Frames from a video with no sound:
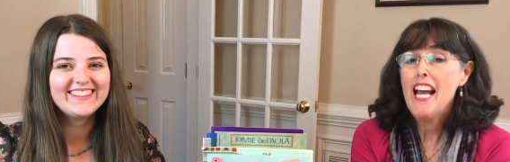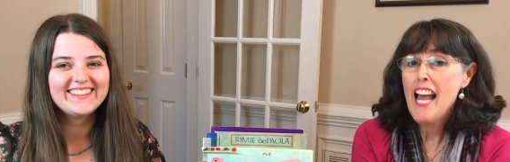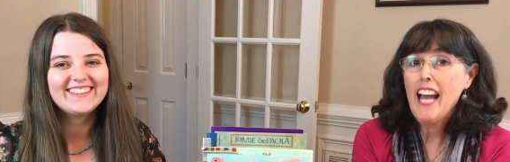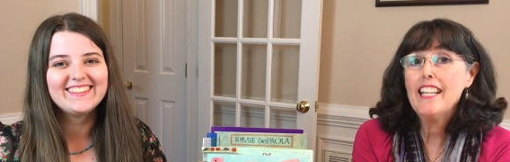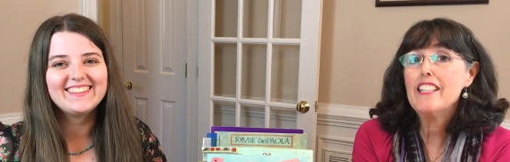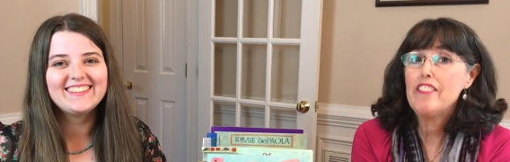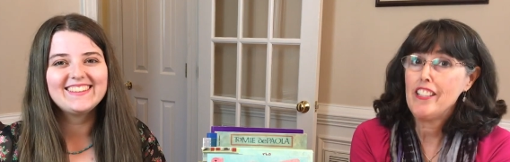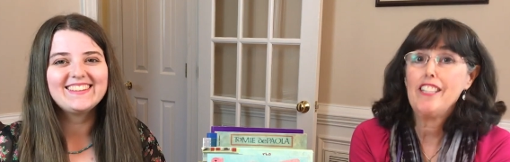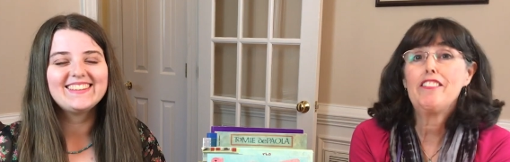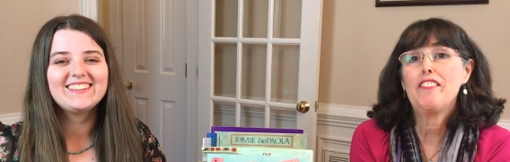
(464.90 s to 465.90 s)
Speaker 1: And it
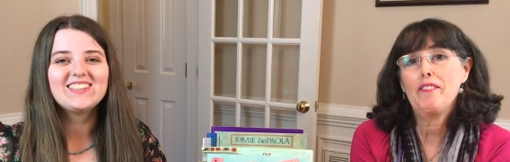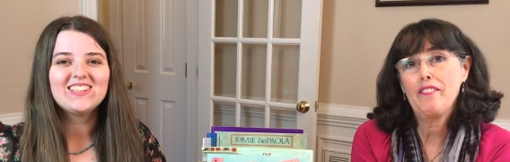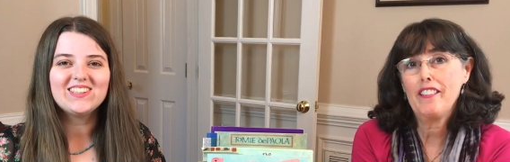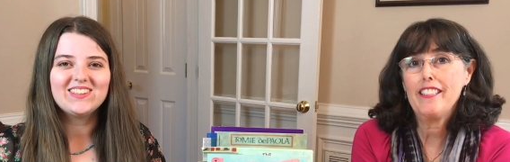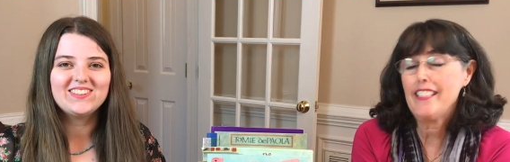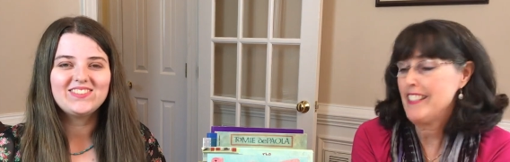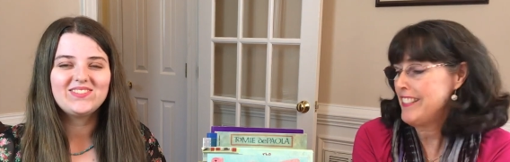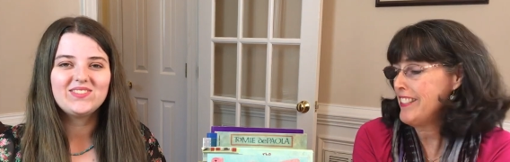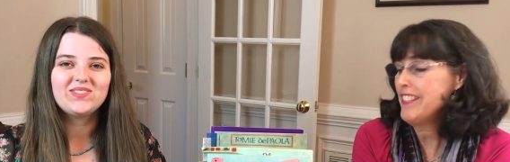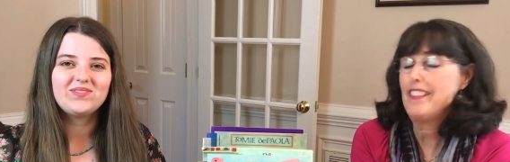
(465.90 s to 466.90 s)
just works.
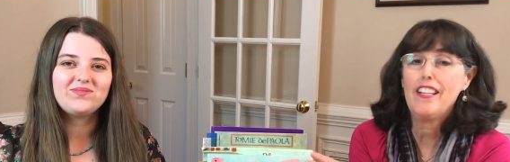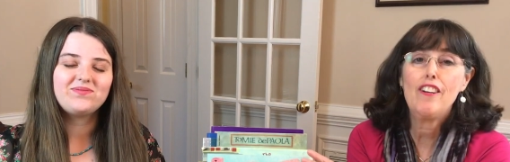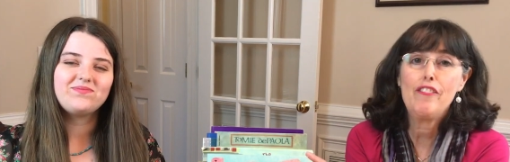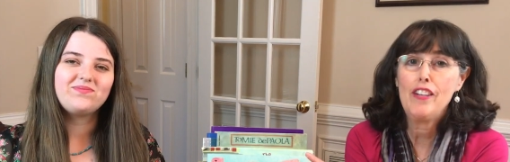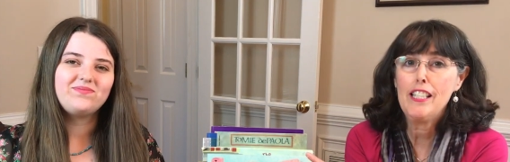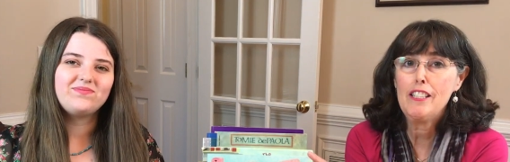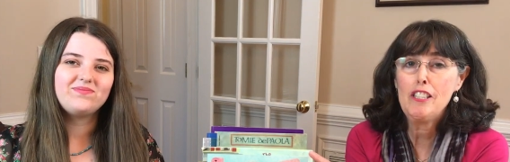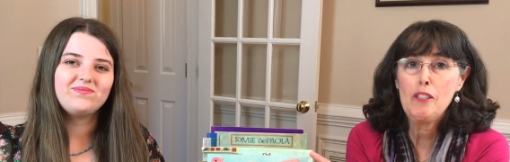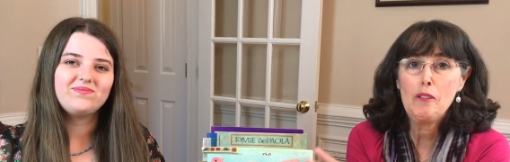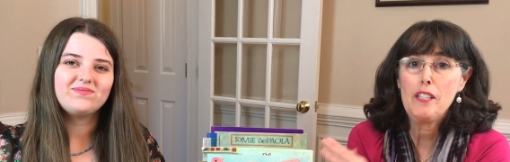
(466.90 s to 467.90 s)
It's just a fun
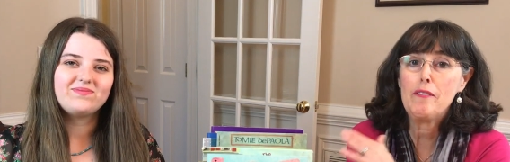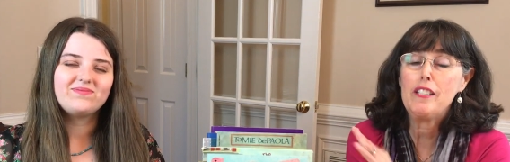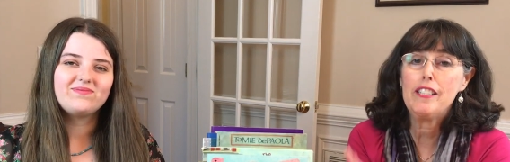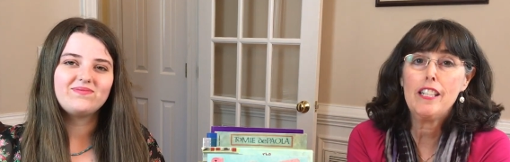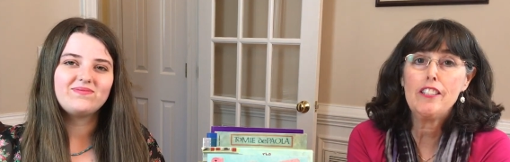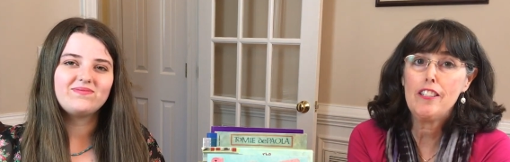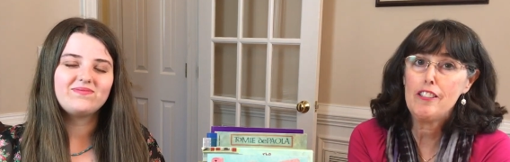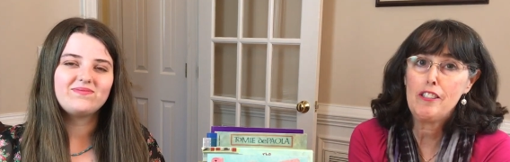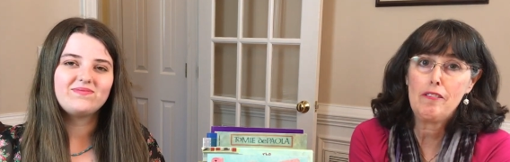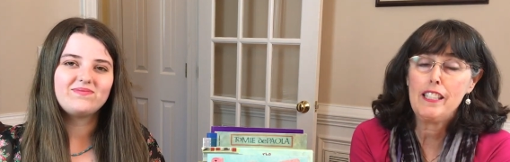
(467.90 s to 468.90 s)
story with such
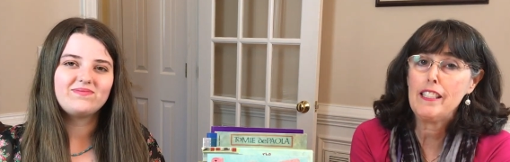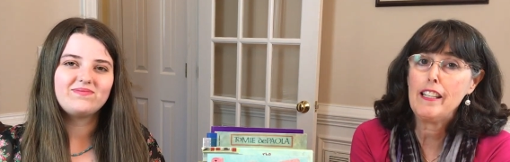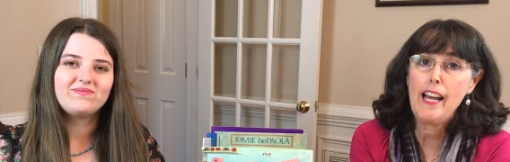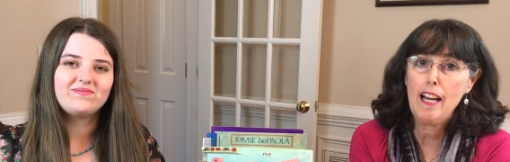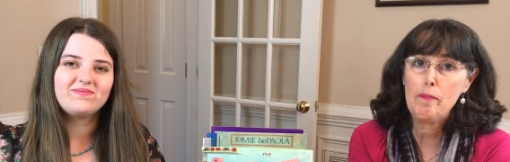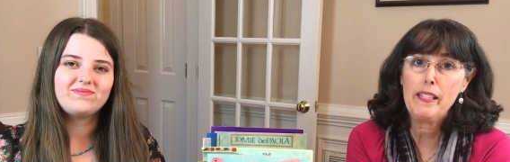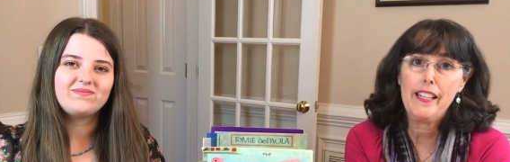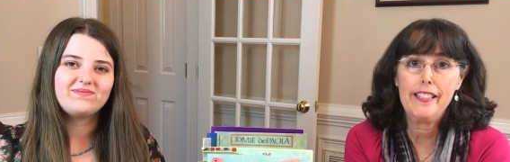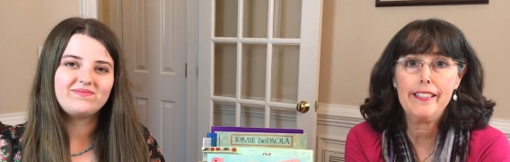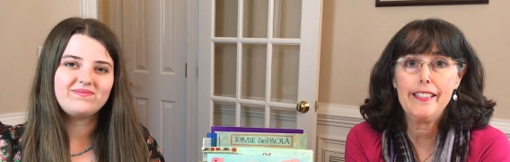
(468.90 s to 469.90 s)
a sweet and
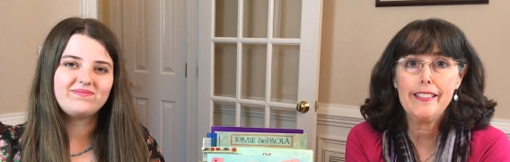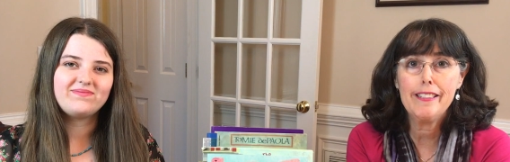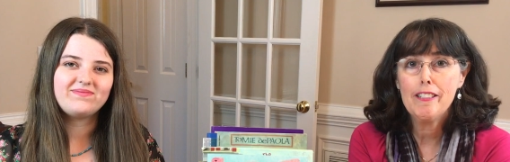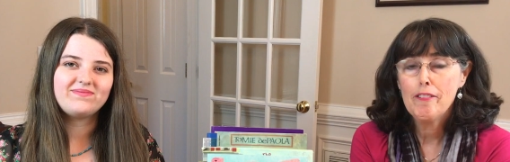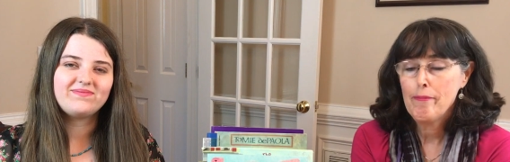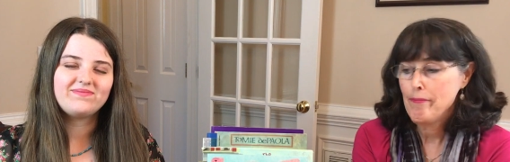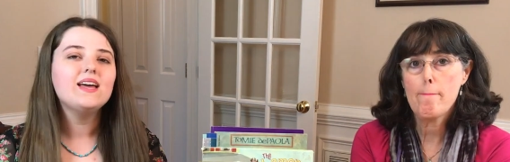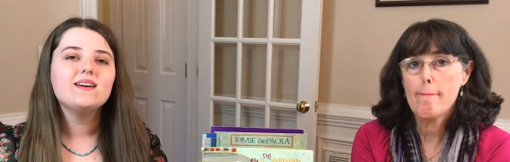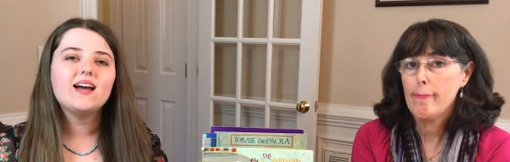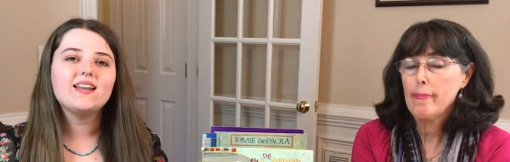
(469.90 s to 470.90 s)
happy ending.
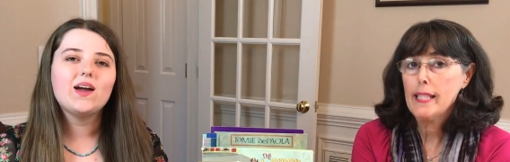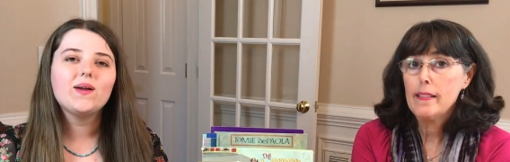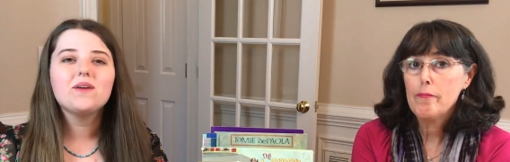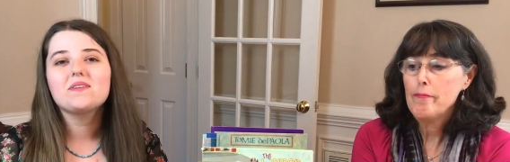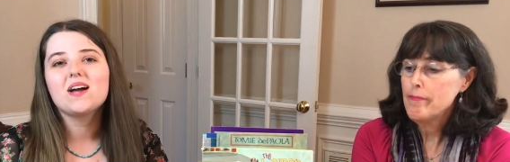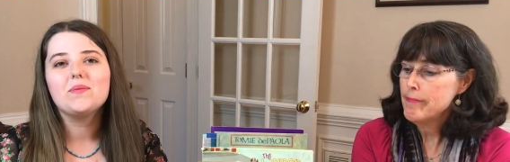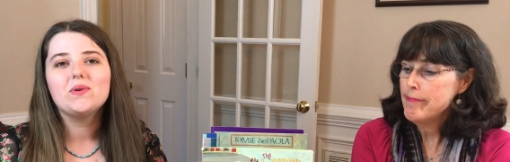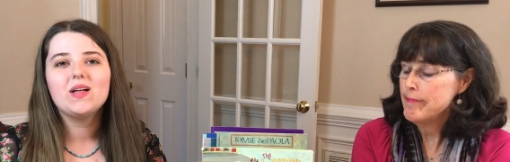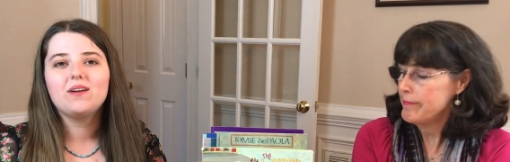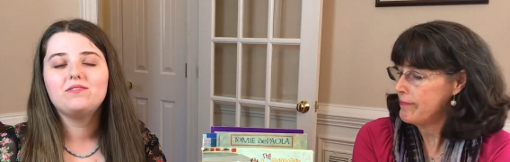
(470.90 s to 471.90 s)
Speaker 2: And now I have a
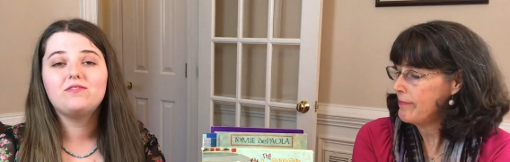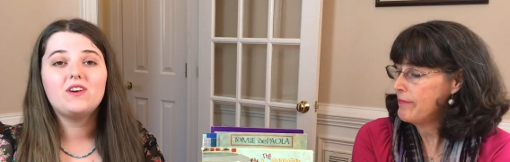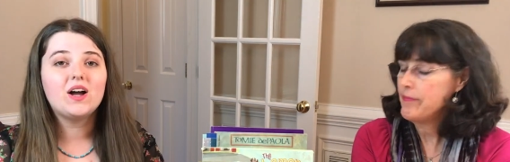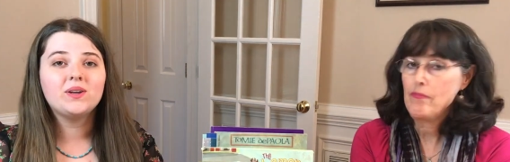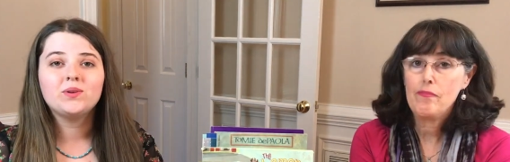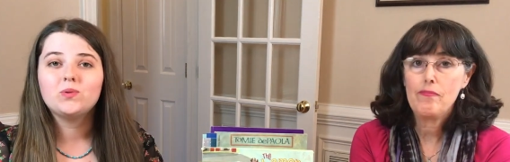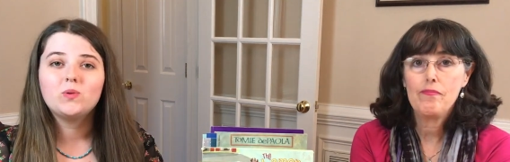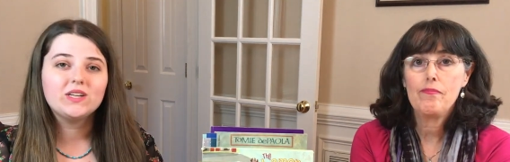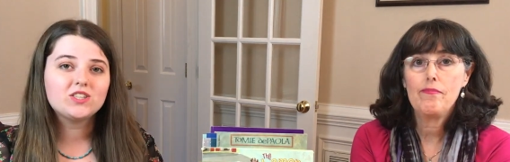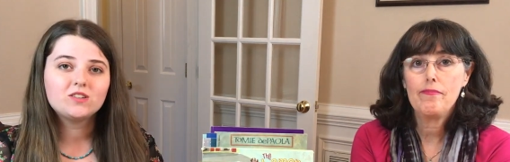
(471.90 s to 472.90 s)
couple of
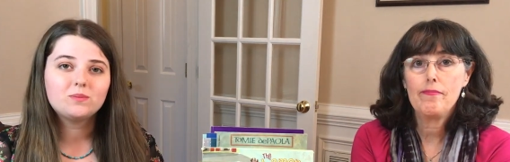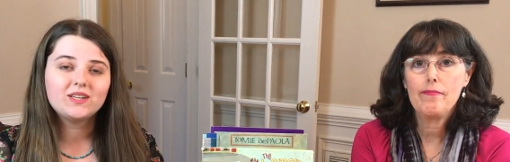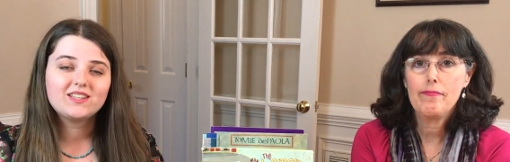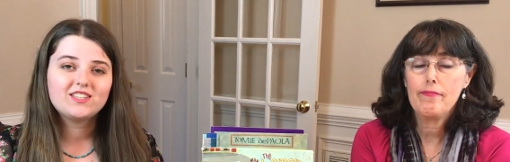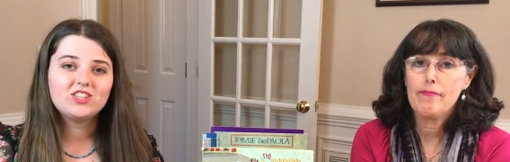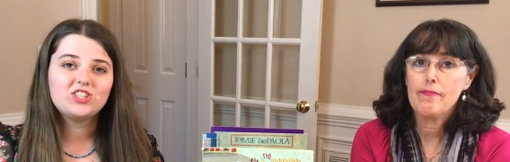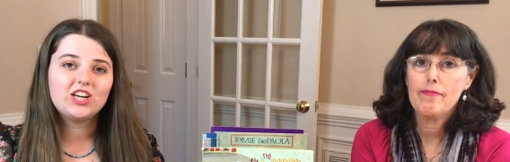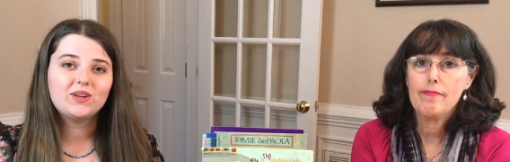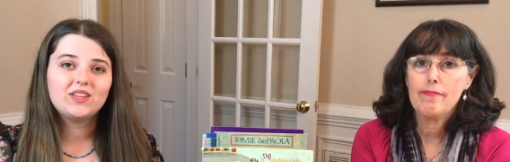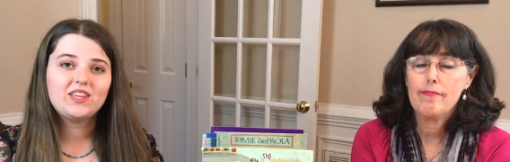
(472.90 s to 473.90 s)
fun winter books to
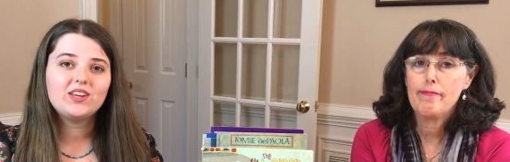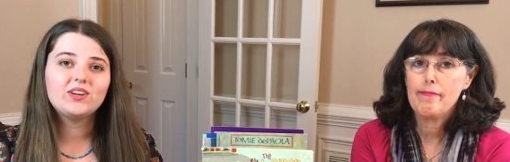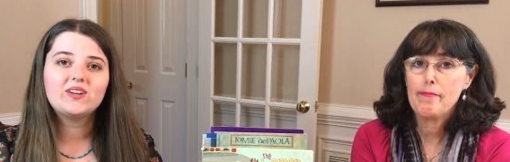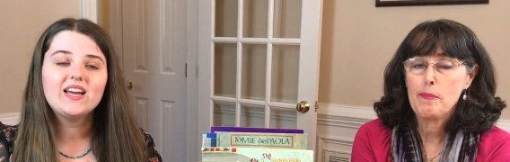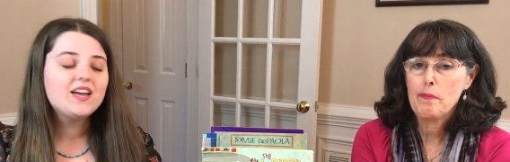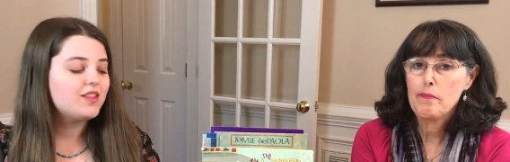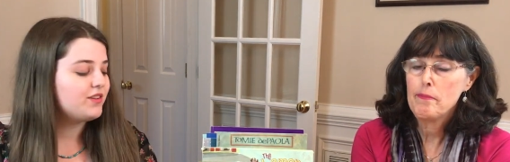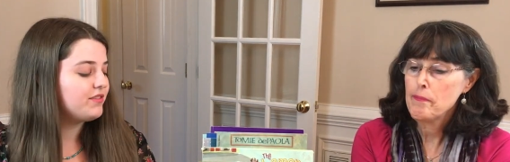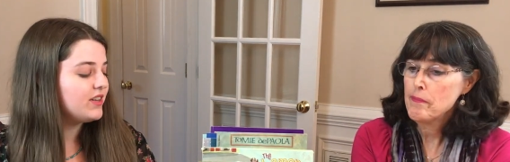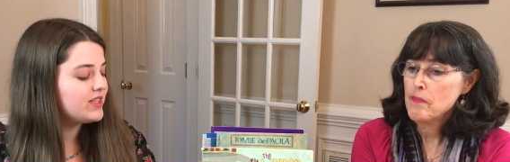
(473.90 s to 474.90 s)
share with you.
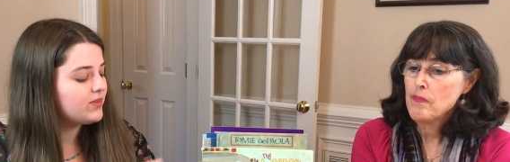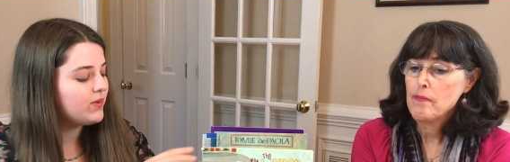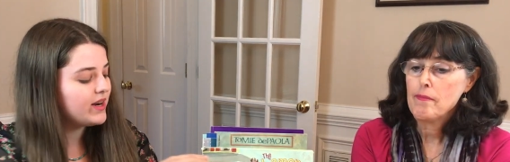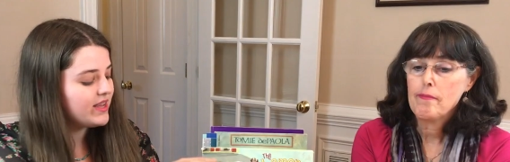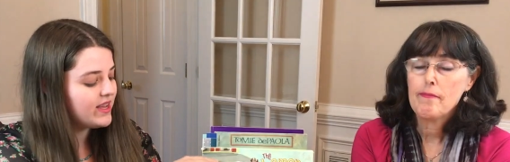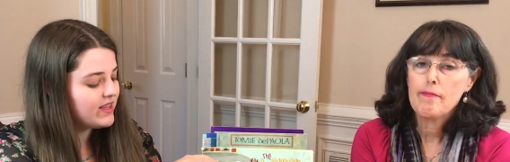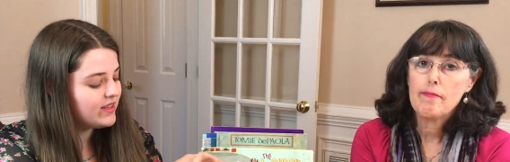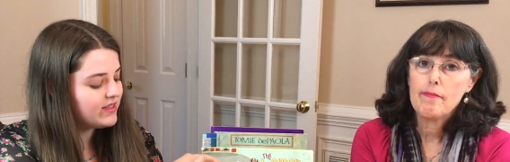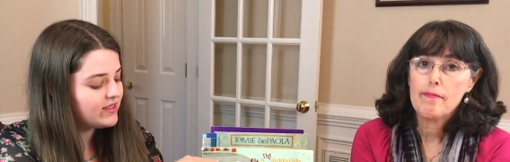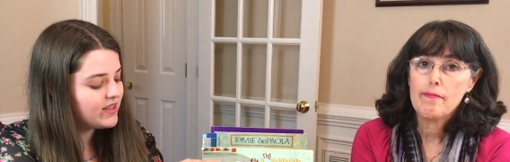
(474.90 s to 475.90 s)
The first one
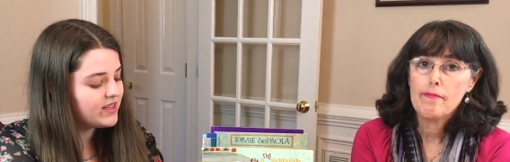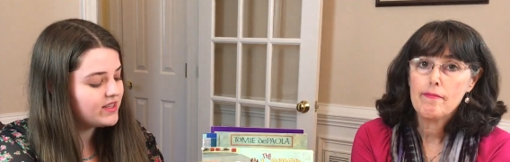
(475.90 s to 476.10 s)
is The